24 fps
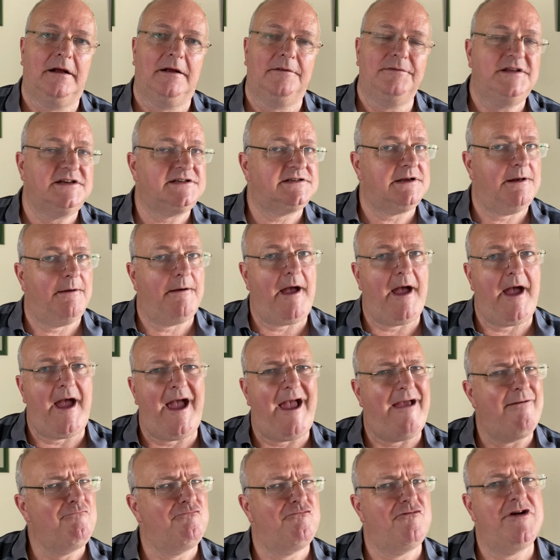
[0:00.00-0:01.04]
It
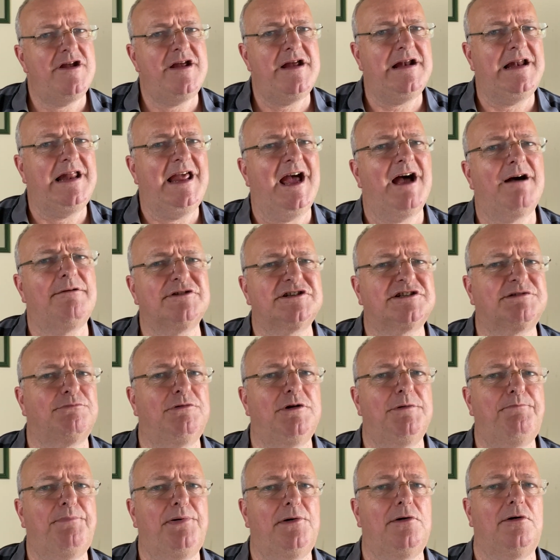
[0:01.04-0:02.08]
really helps
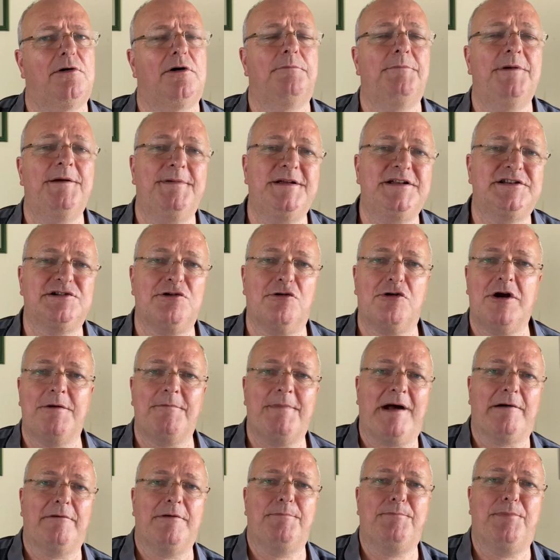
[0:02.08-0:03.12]
rapport, and we've been talking
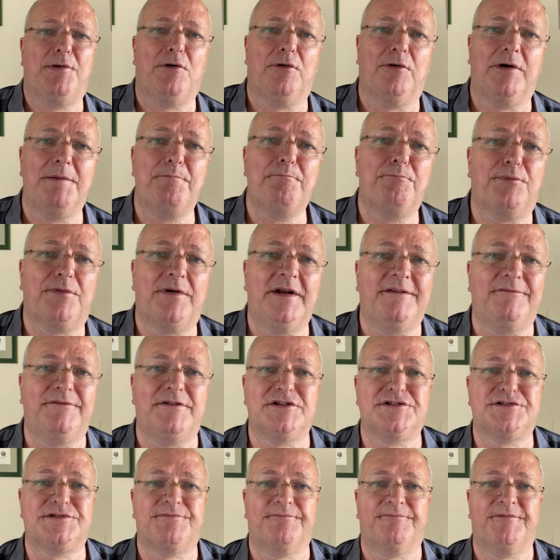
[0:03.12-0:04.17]
about rapport in
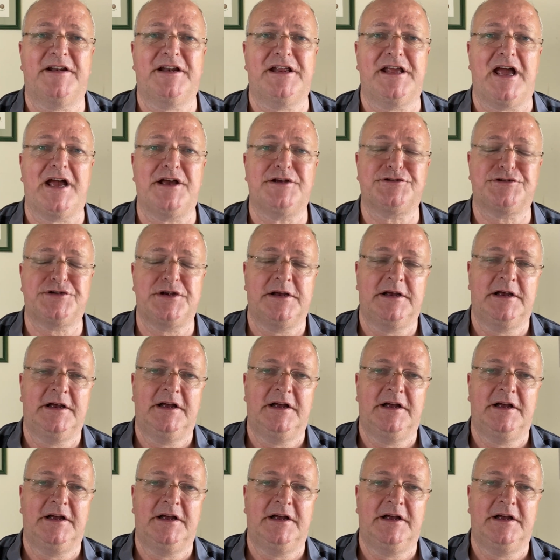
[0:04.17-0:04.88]
previous videos.